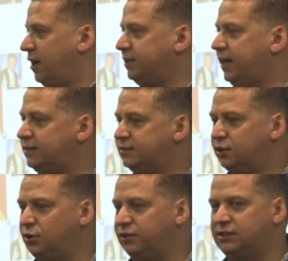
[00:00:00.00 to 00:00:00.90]
tests,
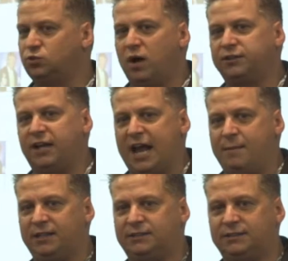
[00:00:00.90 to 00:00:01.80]
so this is Wealth
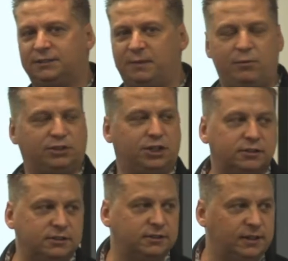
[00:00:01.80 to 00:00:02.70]
Dynamics, this is my results.